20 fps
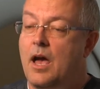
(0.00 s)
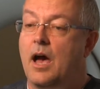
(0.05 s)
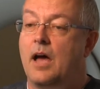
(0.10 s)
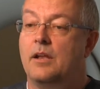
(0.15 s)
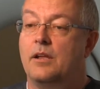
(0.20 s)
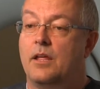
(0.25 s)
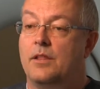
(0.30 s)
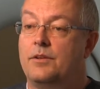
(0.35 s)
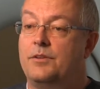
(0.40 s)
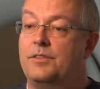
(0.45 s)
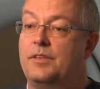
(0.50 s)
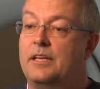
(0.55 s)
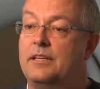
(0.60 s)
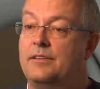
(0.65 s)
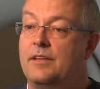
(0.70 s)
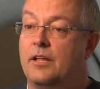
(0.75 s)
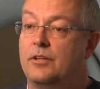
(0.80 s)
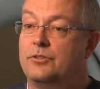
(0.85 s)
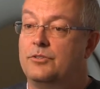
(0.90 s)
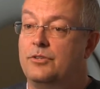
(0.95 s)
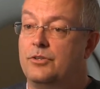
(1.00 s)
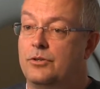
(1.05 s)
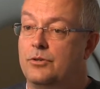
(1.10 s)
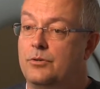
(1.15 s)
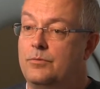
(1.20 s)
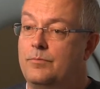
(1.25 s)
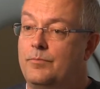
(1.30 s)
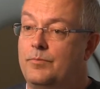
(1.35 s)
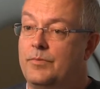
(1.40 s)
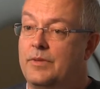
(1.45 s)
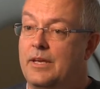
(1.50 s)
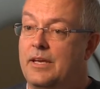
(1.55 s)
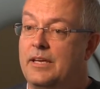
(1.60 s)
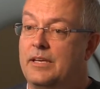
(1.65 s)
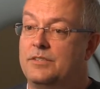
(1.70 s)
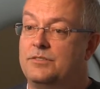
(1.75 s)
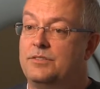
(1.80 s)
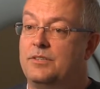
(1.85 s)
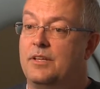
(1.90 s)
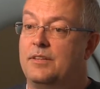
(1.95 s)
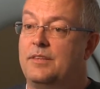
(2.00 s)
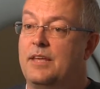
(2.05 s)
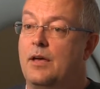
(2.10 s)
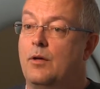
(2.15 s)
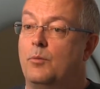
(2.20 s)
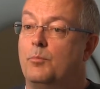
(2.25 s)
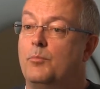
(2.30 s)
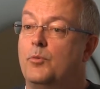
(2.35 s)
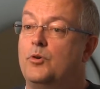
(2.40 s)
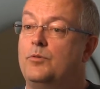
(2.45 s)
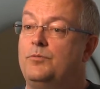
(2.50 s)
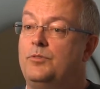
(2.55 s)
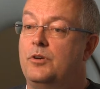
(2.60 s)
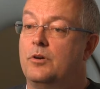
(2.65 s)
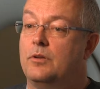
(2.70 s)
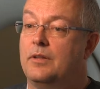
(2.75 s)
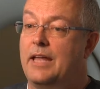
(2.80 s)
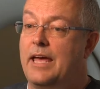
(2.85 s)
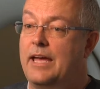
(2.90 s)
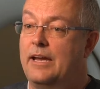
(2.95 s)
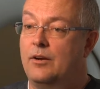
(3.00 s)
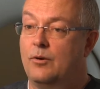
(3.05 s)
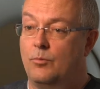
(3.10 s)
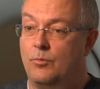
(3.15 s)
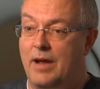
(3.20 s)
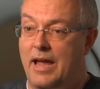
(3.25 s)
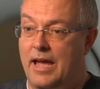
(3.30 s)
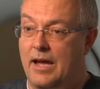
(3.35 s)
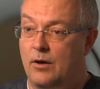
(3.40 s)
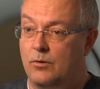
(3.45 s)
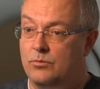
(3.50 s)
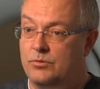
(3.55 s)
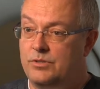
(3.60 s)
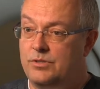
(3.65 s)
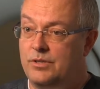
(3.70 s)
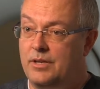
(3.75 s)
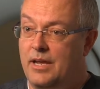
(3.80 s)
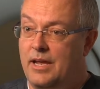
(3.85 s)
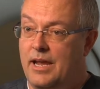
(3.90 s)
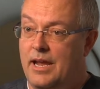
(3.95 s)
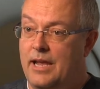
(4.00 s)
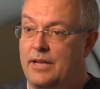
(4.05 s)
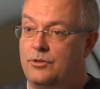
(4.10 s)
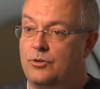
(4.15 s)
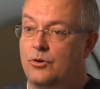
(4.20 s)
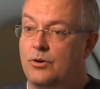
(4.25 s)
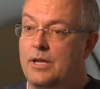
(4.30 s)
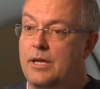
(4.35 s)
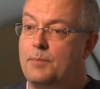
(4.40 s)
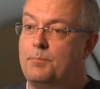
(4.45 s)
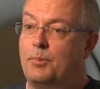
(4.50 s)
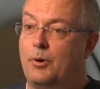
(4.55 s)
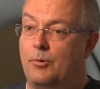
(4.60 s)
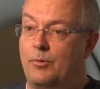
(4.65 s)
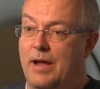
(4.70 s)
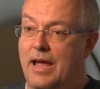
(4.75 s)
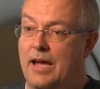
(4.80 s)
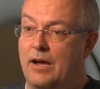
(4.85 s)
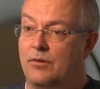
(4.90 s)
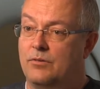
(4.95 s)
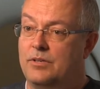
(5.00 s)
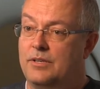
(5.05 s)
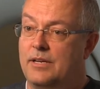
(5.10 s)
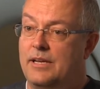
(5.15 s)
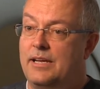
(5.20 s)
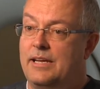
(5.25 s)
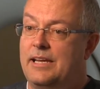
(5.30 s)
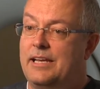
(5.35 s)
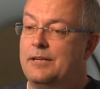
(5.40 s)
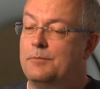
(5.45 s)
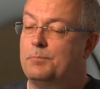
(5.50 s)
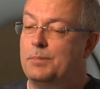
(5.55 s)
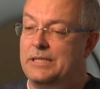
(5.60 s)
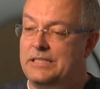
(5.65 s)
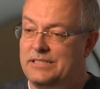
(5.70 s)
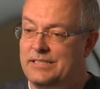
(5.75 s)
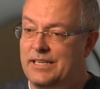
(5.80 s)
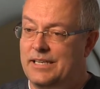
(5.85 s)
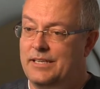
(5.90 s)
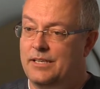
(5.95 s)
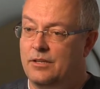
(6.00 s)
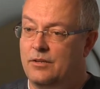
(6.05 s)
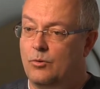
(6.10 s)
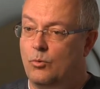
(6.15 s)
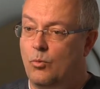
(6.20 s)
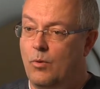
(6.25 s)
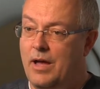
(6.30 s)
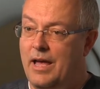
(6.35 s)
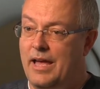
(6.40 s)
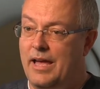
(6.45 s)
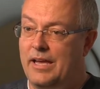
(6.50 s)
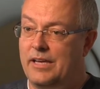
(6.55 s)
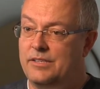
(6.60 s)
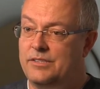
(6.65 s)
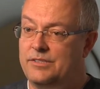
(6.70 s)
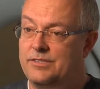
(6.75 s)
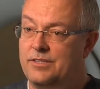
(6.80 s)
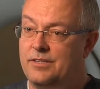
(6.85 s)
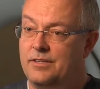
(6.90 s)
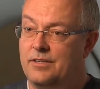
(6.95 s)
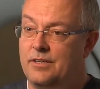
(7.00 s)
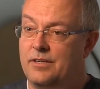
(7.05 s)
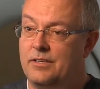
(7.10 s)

Another thing they'll do is that they'll move your leg around and your hip around in particular ways